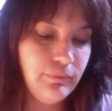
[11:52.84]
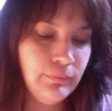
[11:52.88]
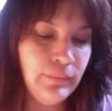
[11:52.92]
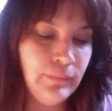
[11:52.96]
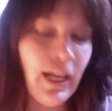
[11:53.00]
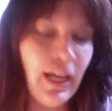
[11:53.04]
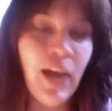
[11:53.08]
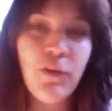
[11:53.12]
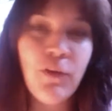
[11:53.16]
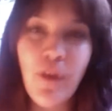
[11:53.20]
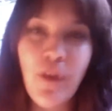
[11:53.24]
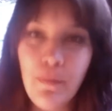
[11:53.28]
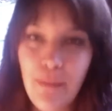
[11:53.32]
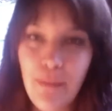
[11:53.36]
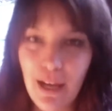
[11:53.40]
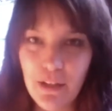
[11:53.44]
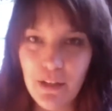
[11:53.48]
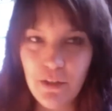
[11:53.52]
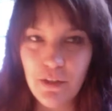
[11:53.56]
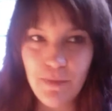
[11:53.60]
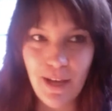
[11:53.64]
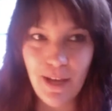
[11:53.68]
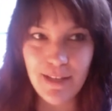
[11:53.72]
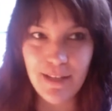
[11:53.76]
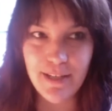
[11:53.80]
I ran back
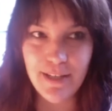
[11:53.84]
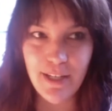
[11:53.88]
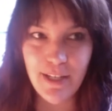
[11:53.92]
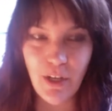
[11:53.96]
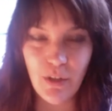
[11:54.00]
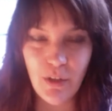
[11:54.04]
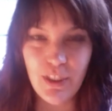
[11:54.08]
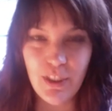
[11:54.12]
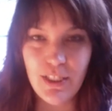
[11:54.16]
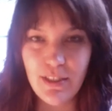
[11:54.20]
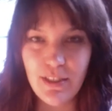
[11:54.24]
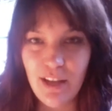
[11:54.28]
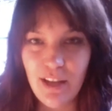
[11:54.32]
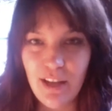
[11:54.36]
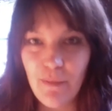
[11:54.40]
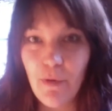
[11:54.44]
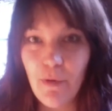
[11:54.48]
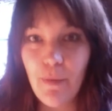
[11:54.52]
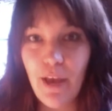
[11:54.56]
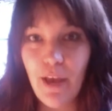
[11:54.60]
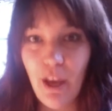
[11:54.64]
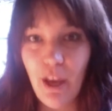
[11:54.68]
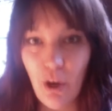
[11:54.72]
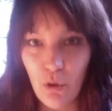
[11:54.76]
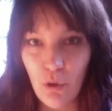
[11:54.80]
to Mexico this time on
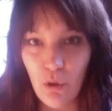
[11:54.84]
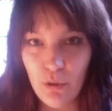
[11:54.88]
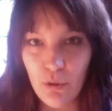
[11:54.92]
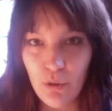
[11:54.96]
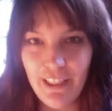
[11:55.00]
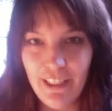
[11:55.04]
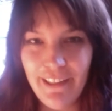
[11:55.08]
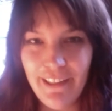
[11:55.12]
my own.